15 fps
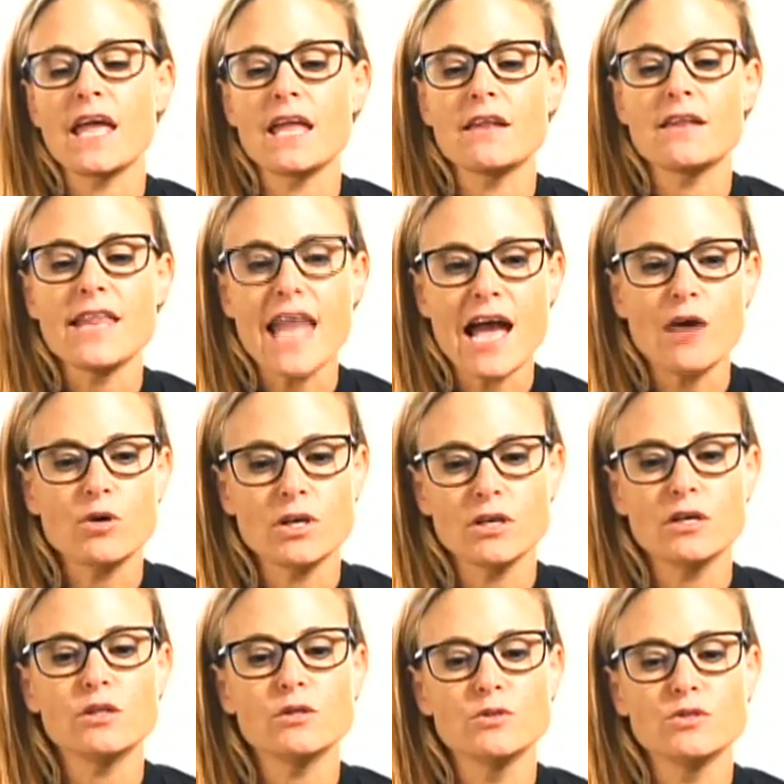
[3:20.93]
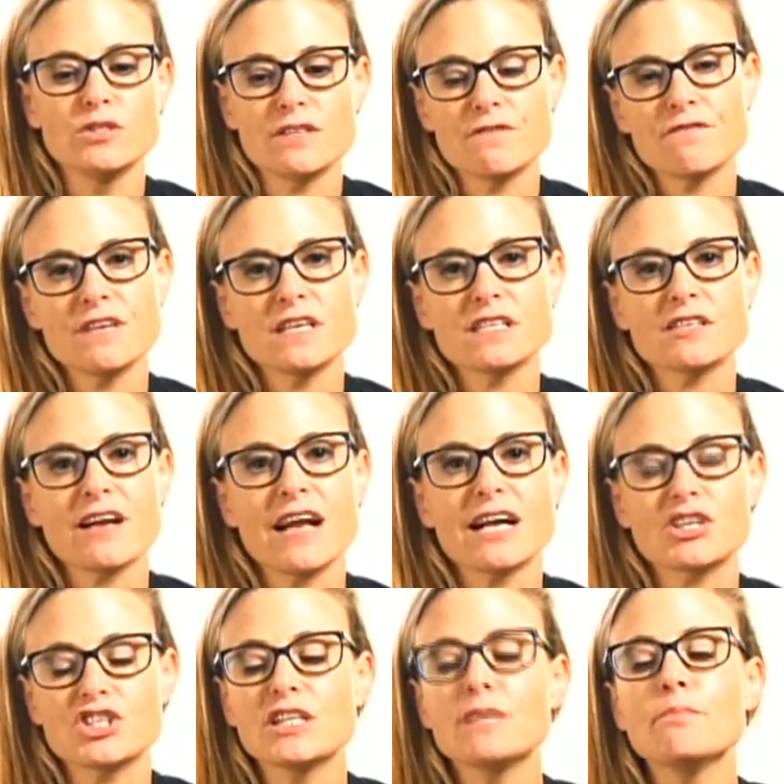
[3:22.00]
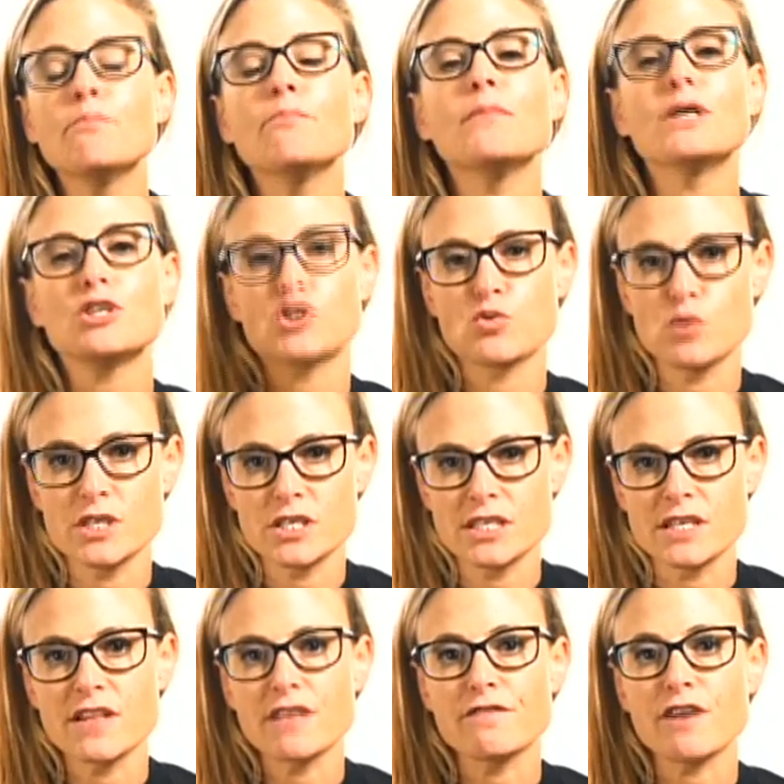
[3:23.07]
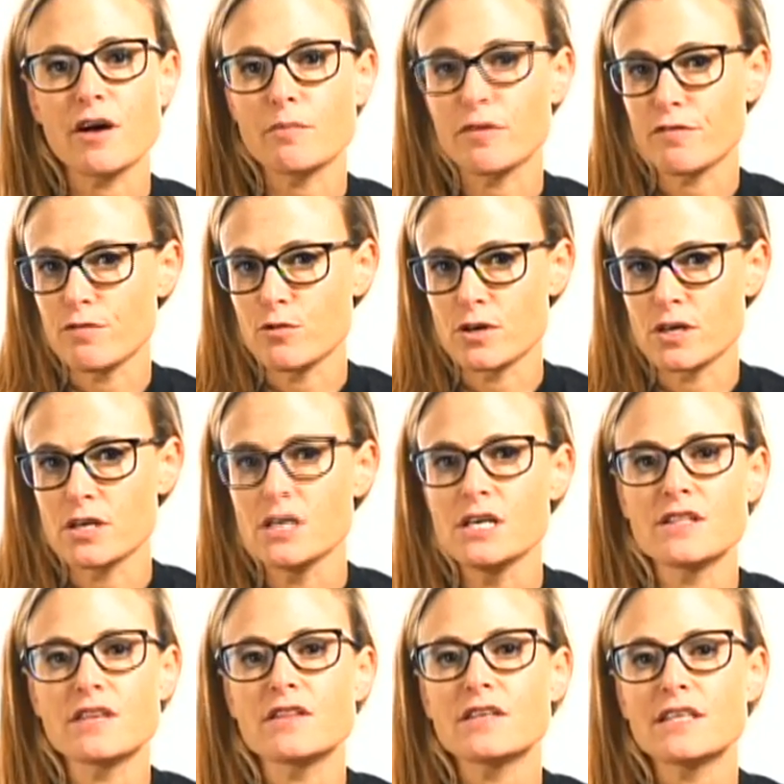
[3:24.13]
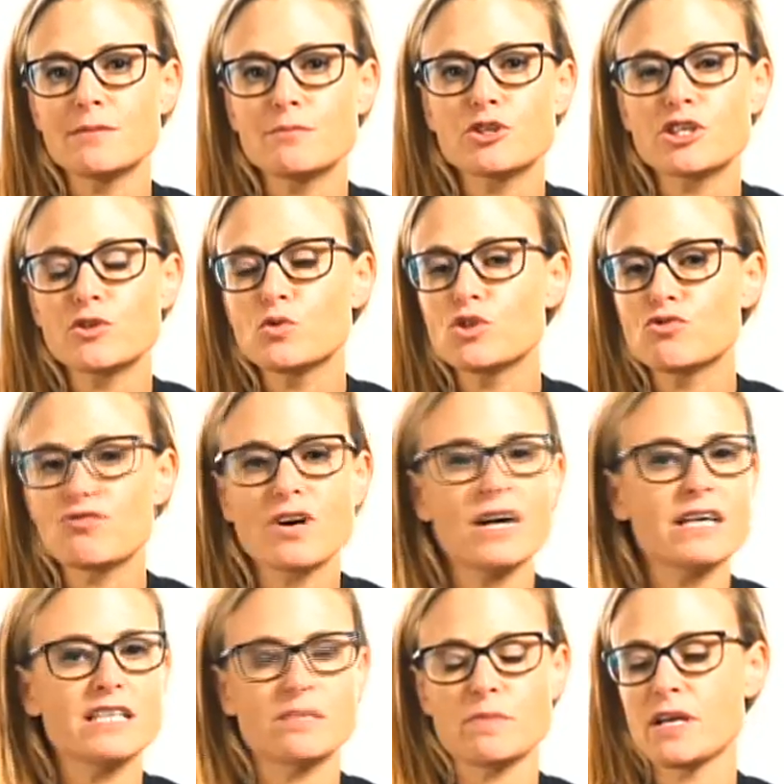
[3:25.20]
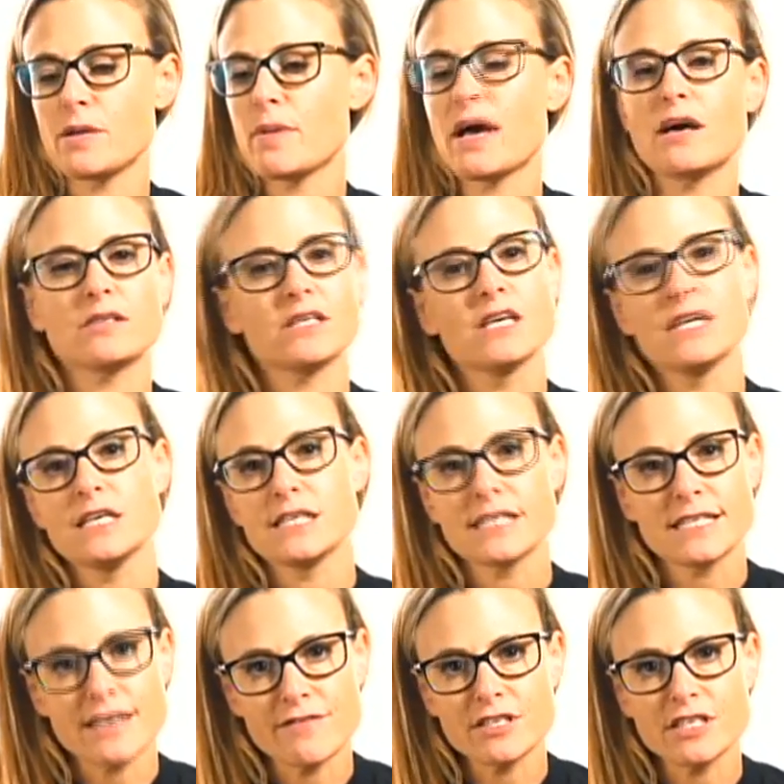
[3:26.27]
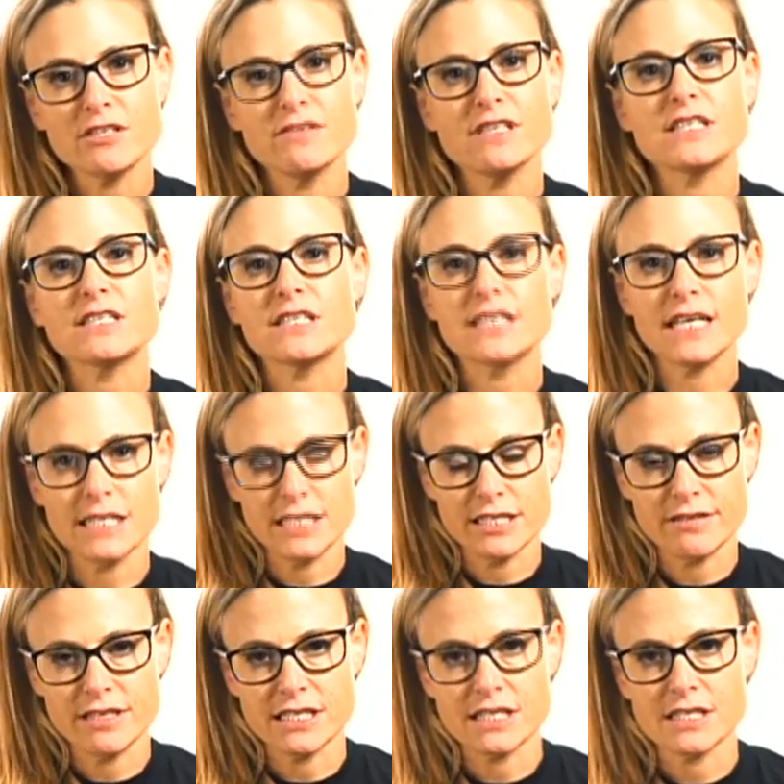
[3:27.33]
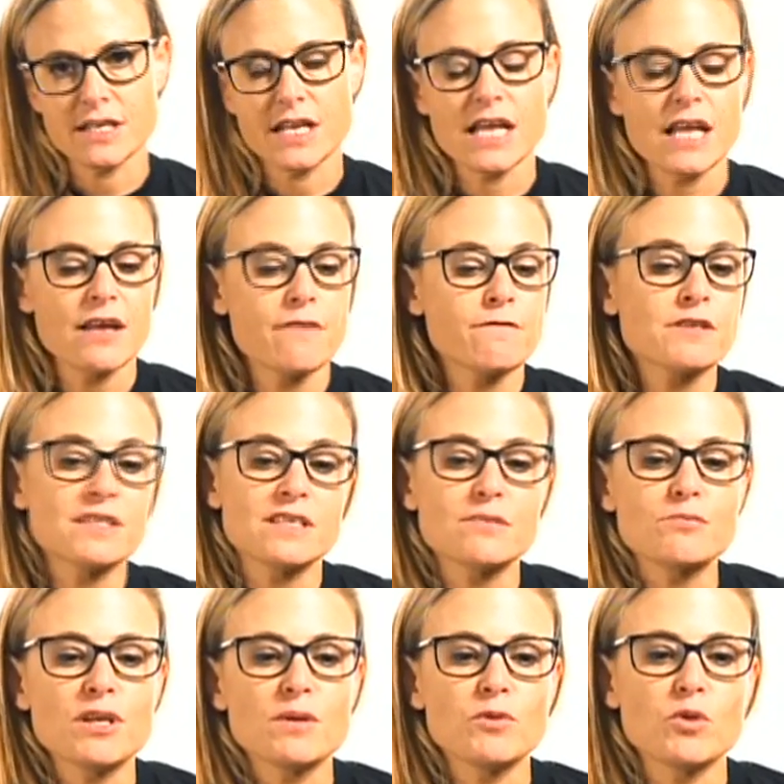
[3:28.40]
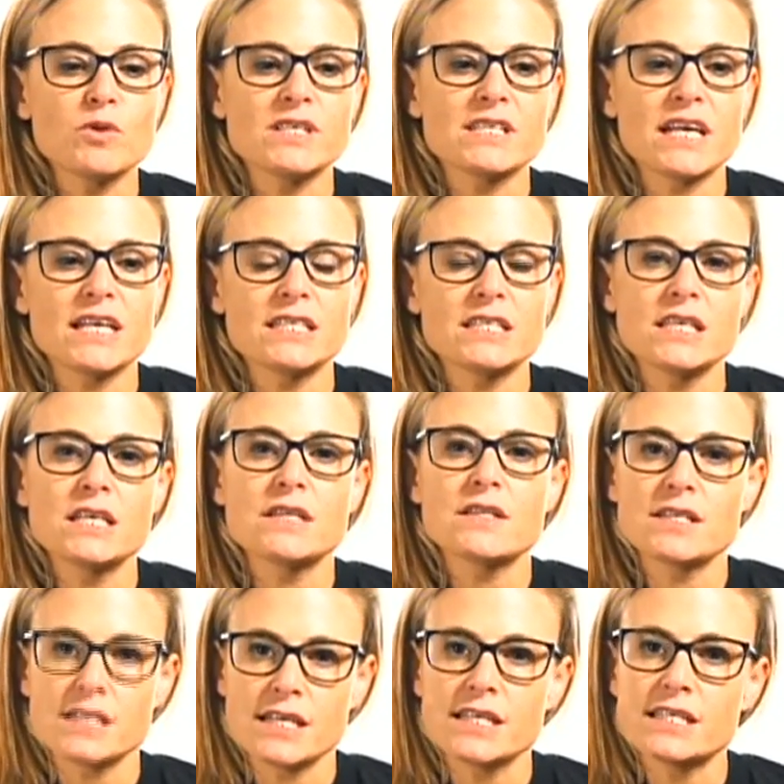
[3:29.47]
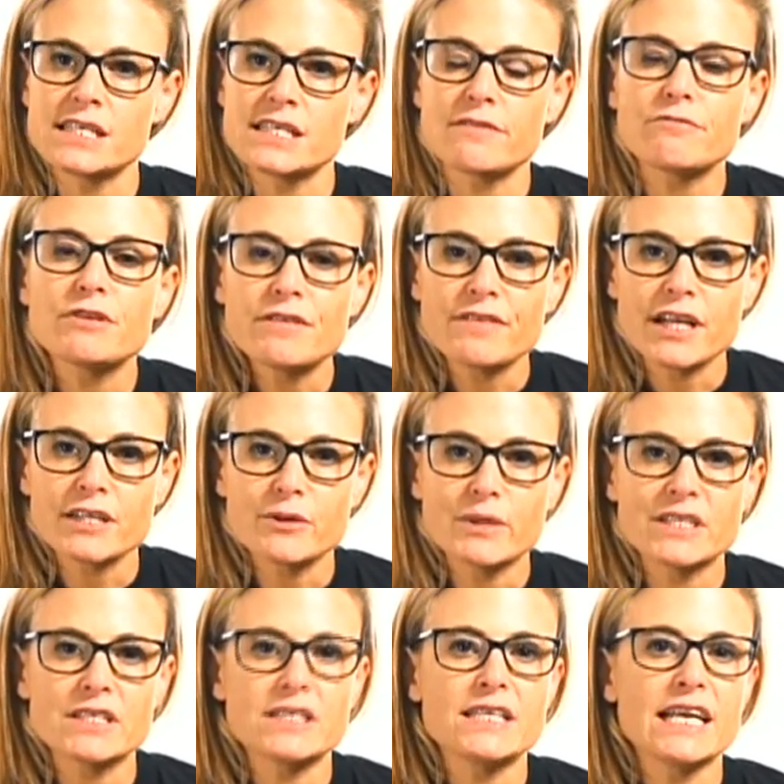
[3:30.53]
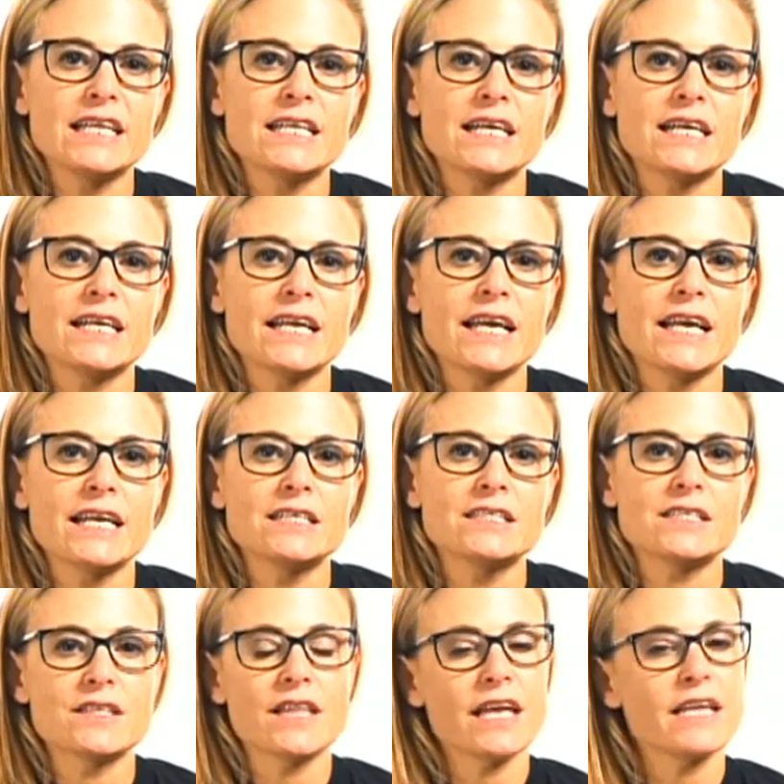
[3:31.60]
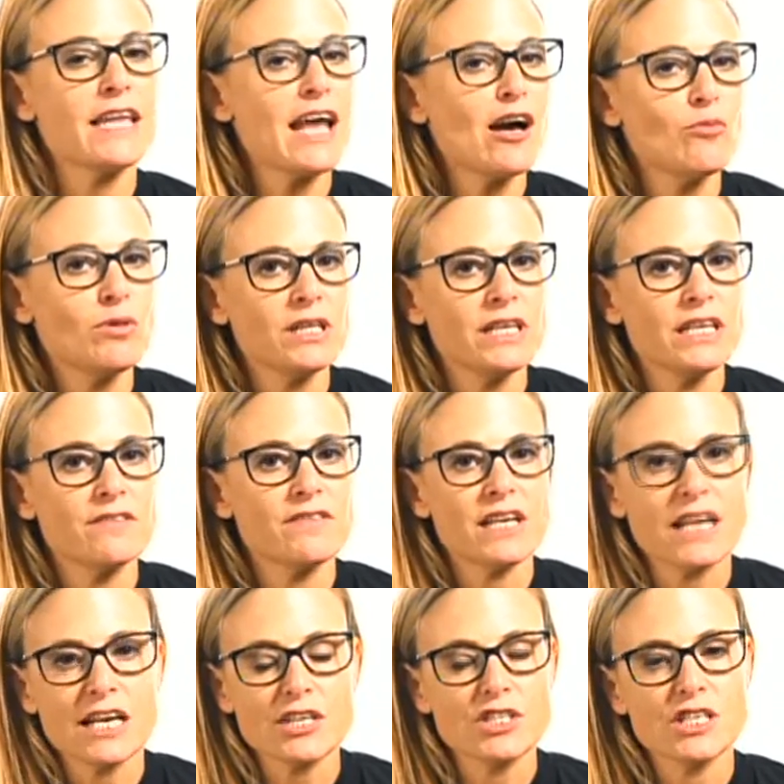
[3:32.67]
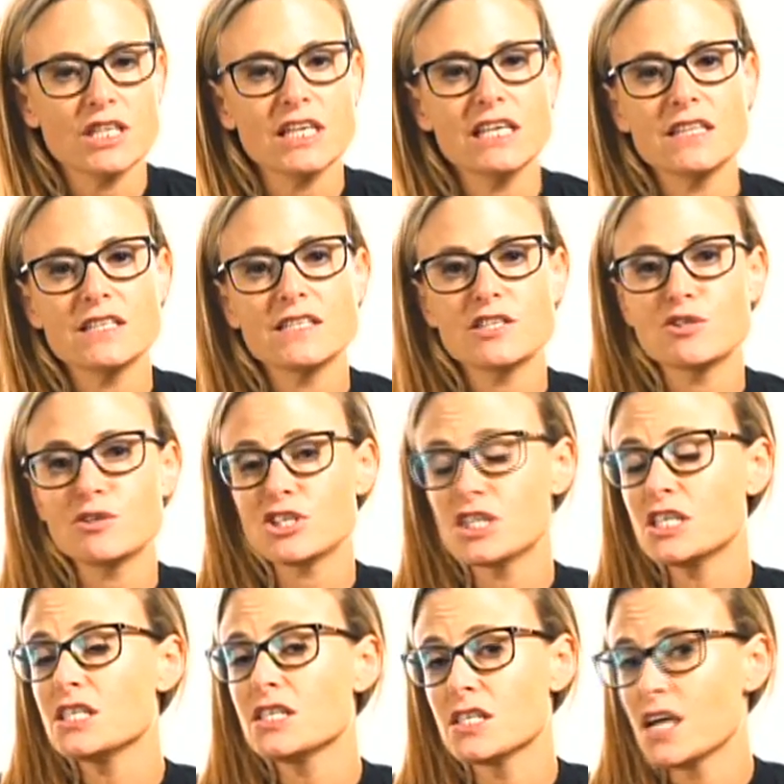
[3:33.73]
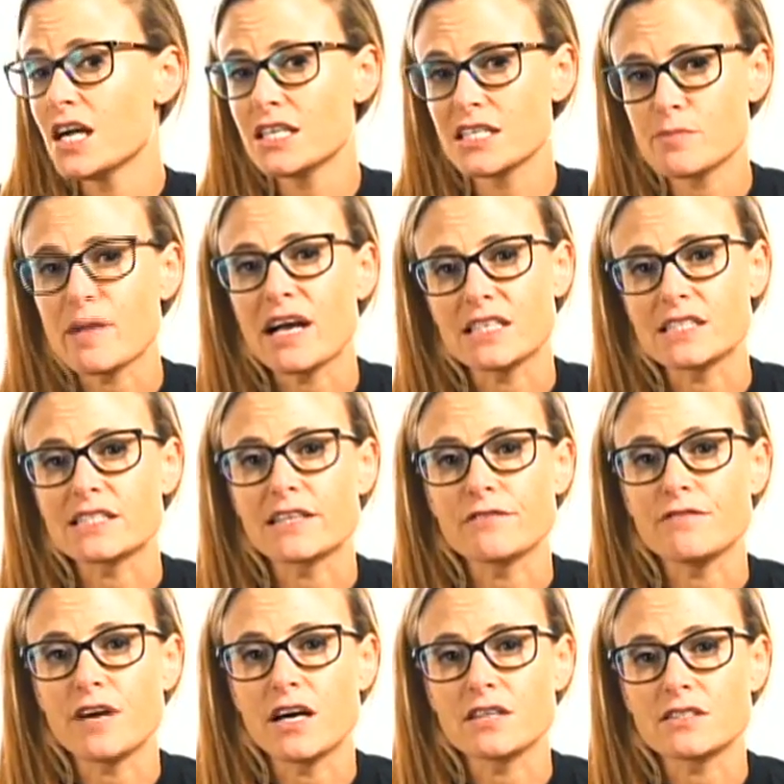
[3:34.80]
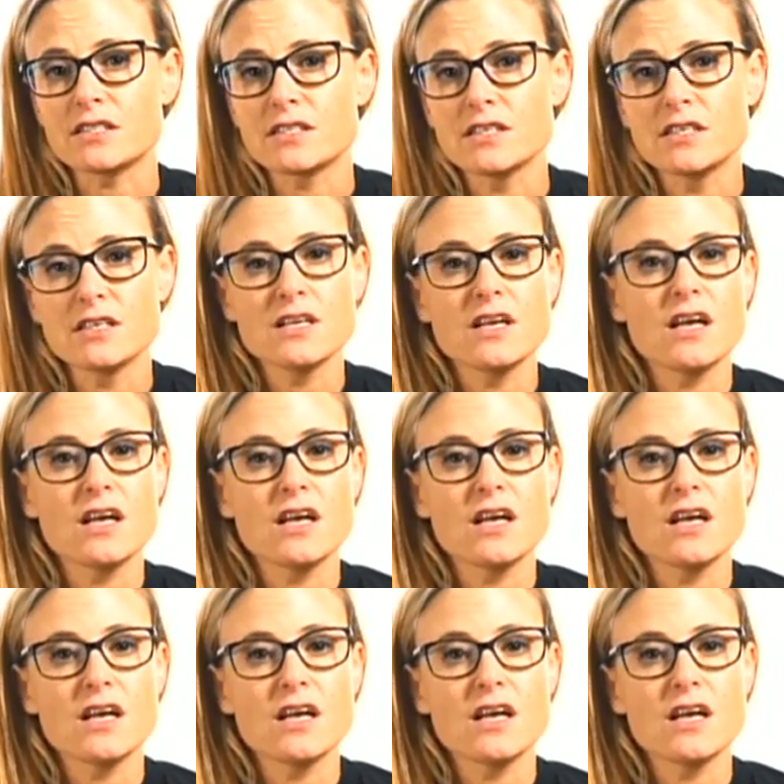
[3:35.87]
and now conclude that things are actually much worse than they thought before, that the temperature would rise by about 7 degrees to 10 degrees. For some people, we said the scientists have reevaluated the data and they now believe that actually the situation is not as bad as they thought.